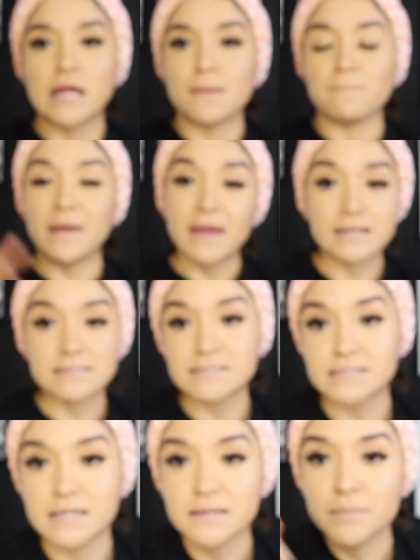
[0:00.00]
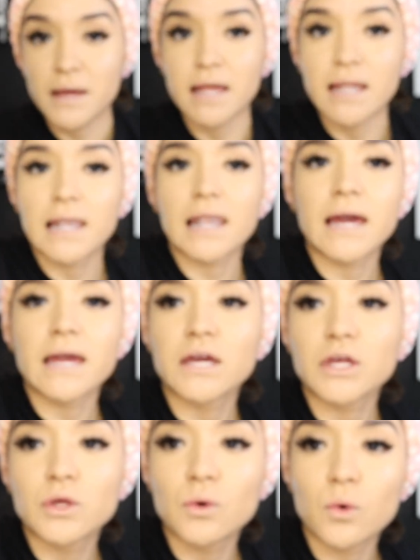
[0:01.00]
make it seem
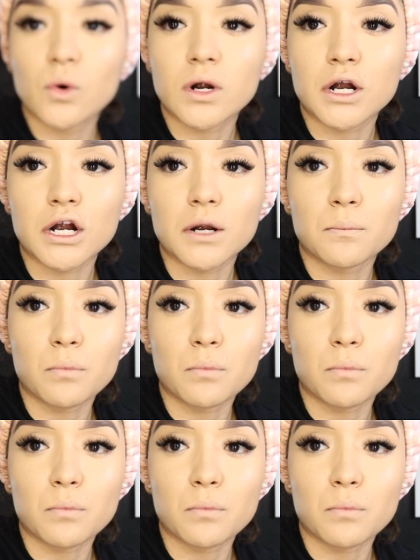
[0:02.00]
like your